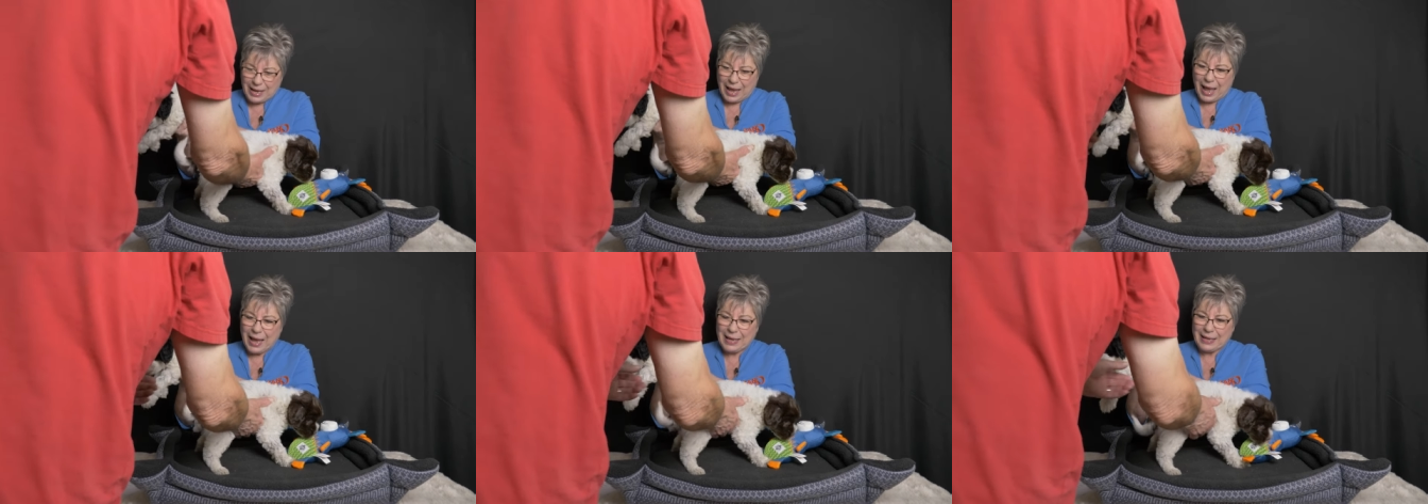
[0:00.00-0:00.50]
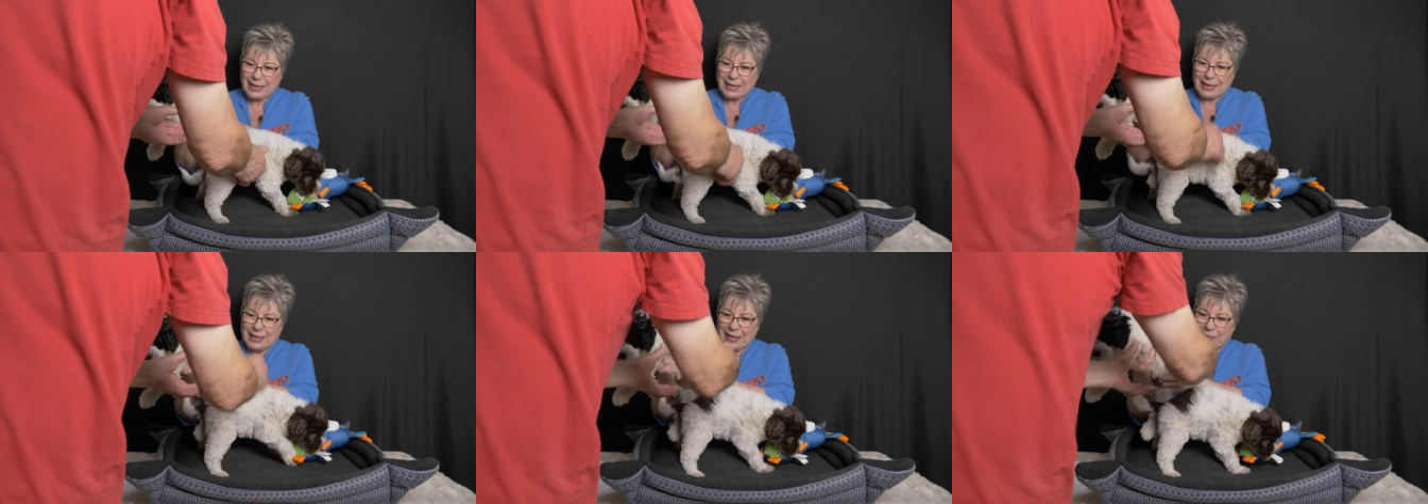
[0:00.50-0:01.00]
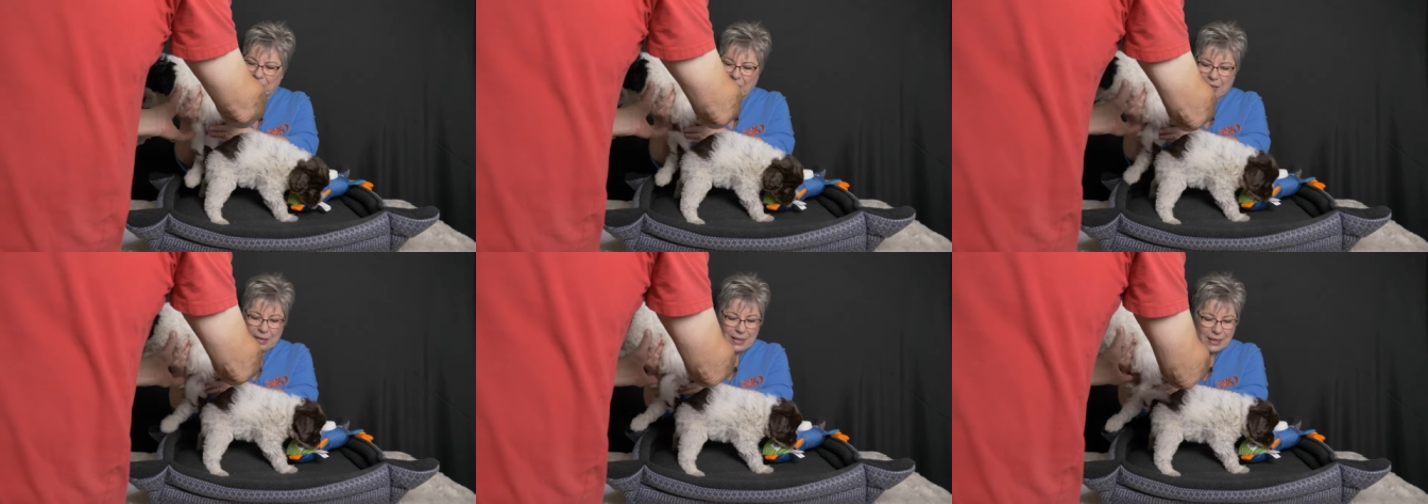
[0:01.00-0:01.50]
Hi.
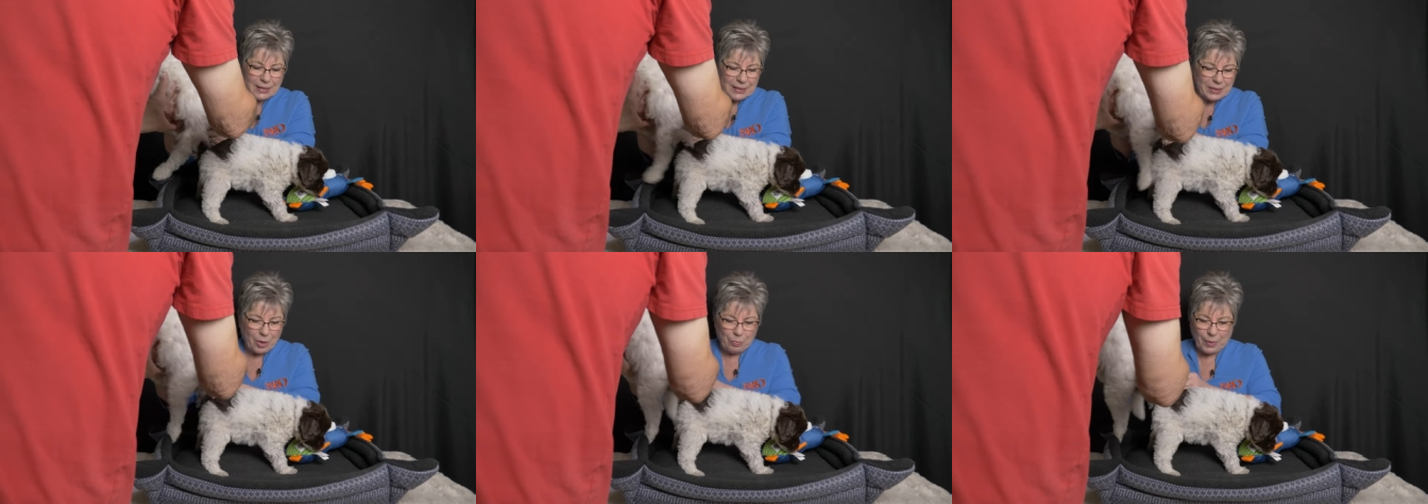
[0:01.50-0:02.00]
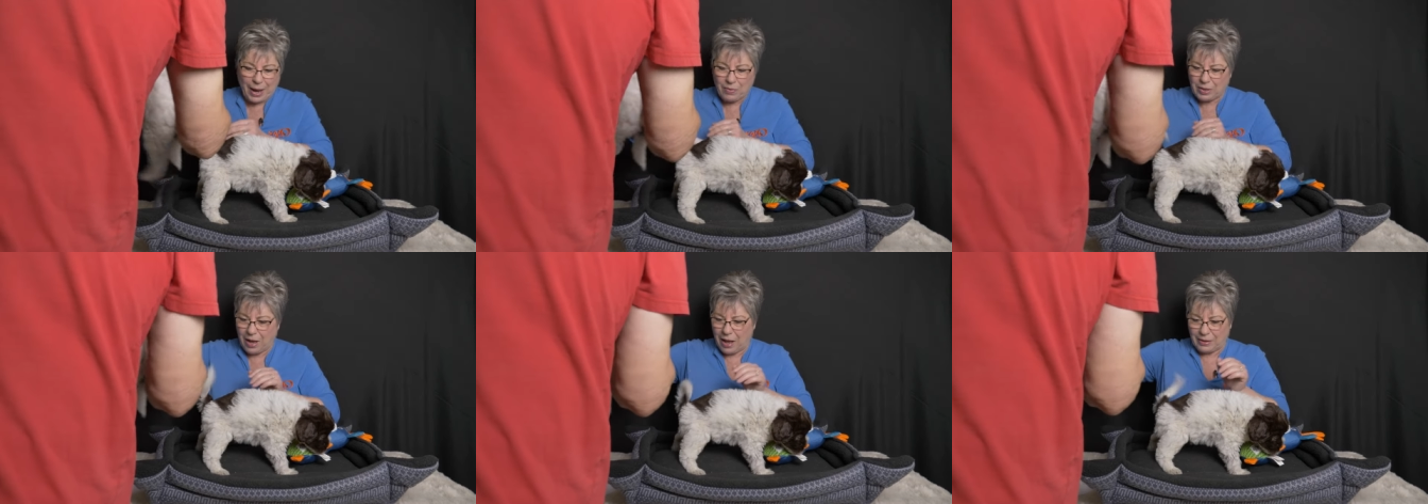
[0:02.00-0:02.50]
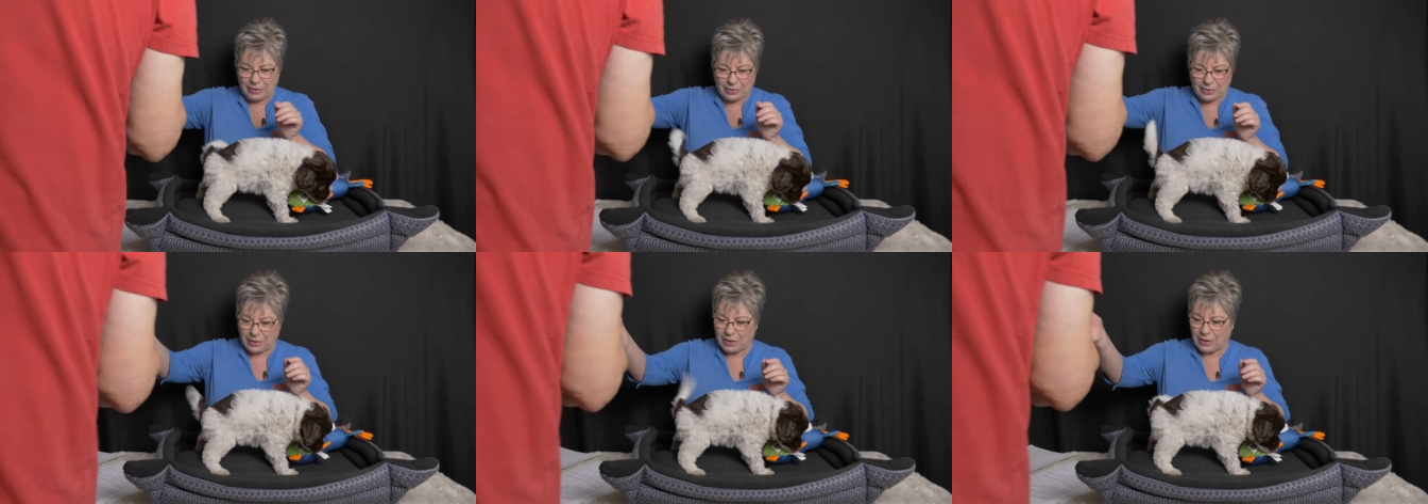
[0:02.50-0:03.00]
Next is our brown
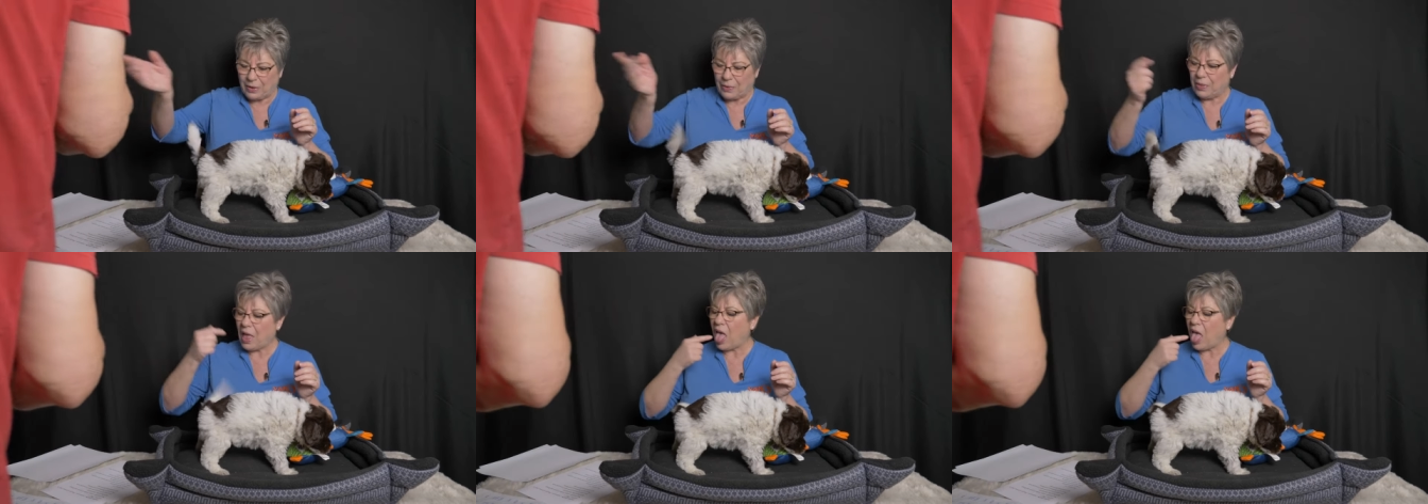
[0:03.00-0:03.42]
collar girl.